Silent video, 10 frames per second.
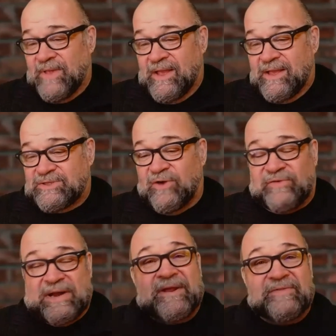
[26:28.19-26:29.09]
So if
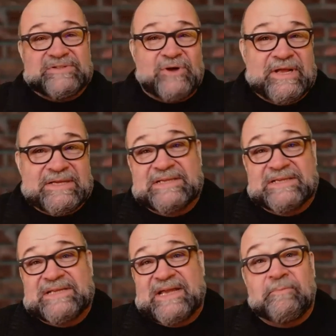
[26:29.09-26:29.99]
anybody in this audience
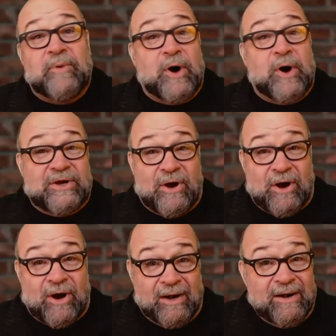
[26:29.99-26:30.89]
has ever bought a
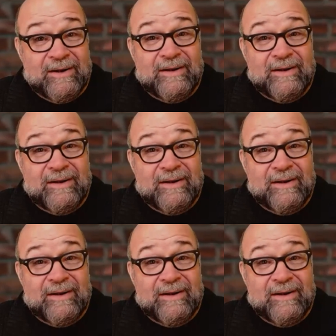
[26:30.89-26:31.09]
car